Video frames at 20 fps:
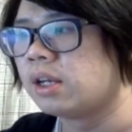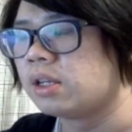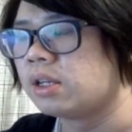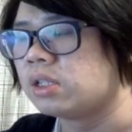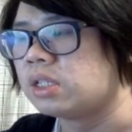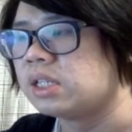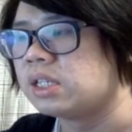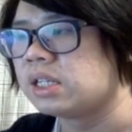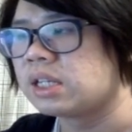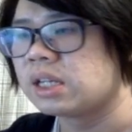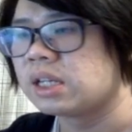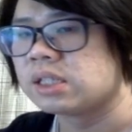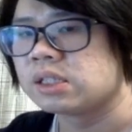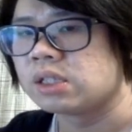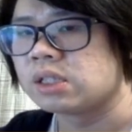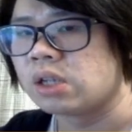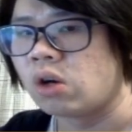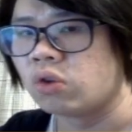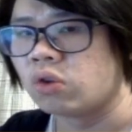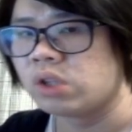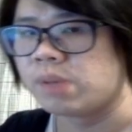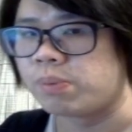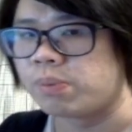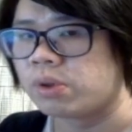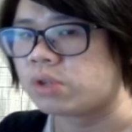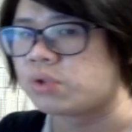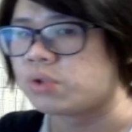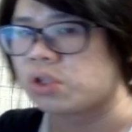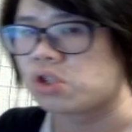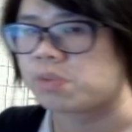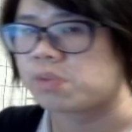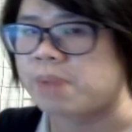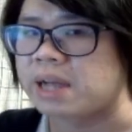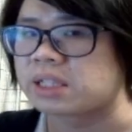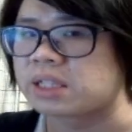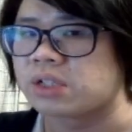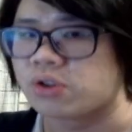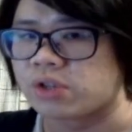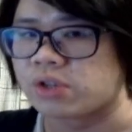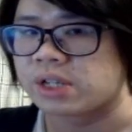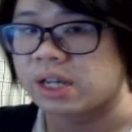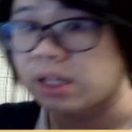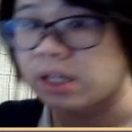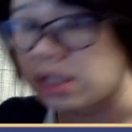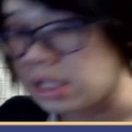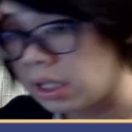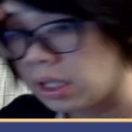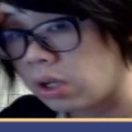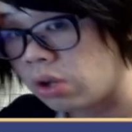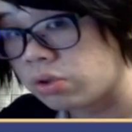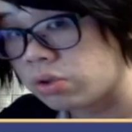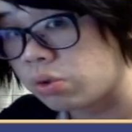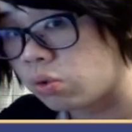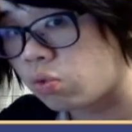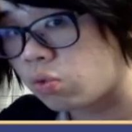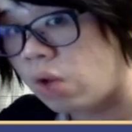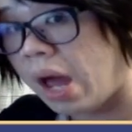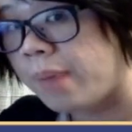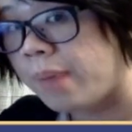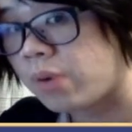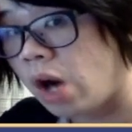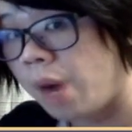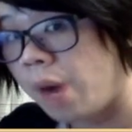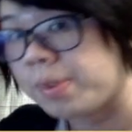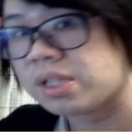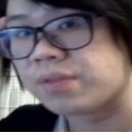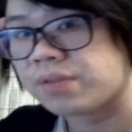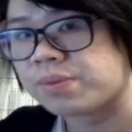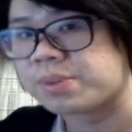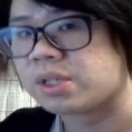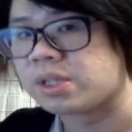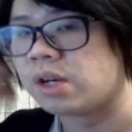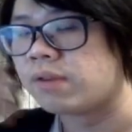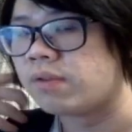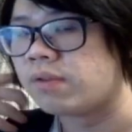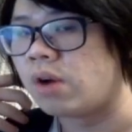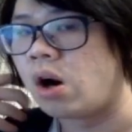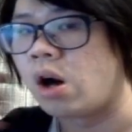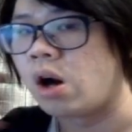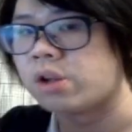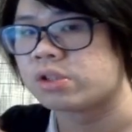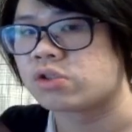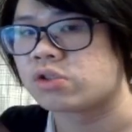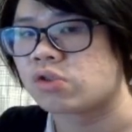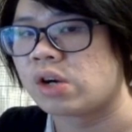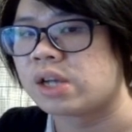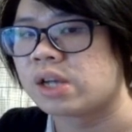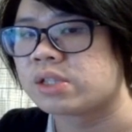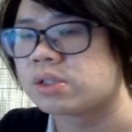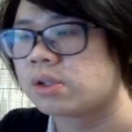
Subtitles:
he can not only put triggers back to your deck, he can also grab copies of himself on stride.